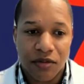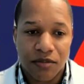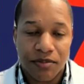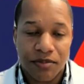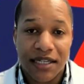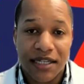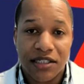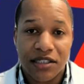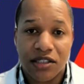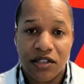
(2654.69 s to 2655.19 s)

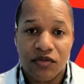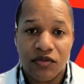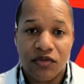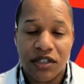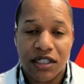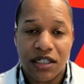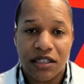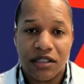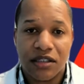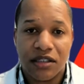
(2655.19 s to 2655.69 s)
patients to
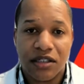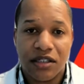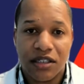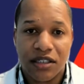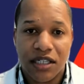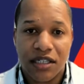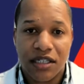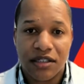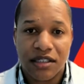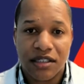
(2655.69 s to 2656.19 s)
really
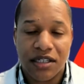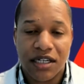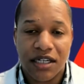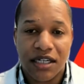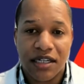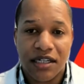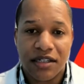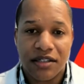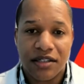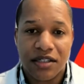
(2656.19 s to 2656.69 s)
look and
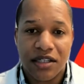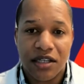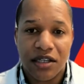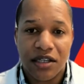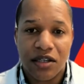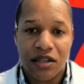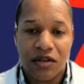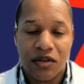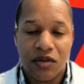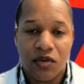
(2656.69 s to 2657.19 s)
study and
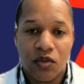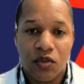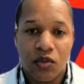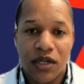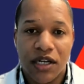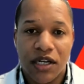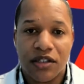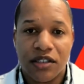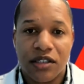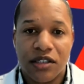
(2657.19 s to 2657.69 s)
see
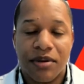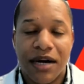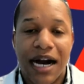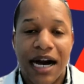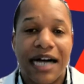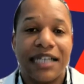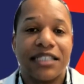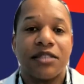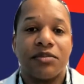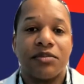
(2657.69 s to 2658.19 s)
what else could
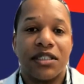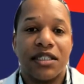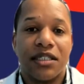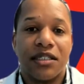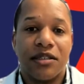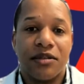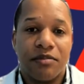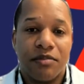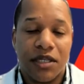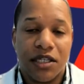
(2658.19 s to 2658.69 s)

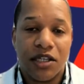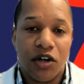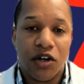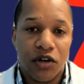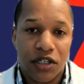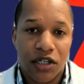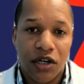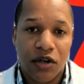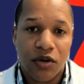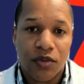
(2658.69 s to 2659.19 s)
possibly be
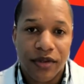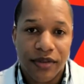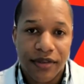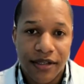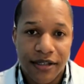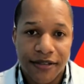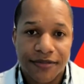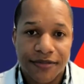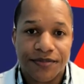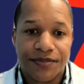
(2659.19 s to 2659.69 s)
going on with
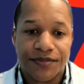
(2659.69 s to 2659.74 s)
it.